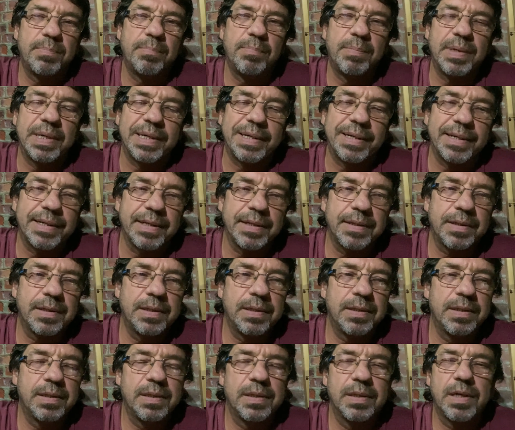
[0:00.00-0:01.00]
but
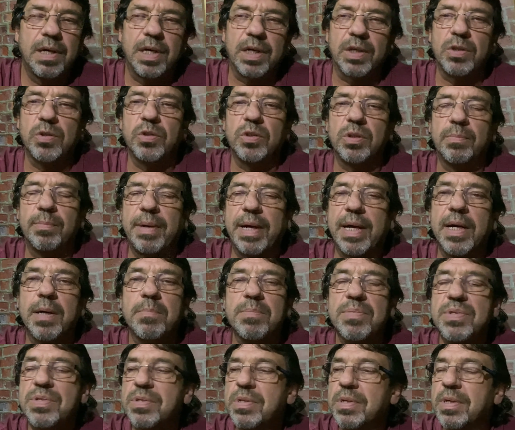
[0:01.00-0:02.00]
on Google
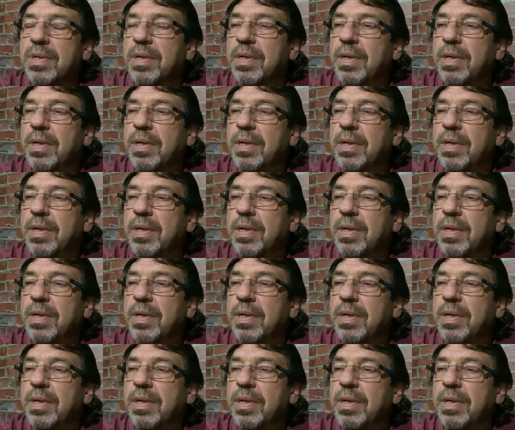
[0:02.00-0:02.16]
Maps.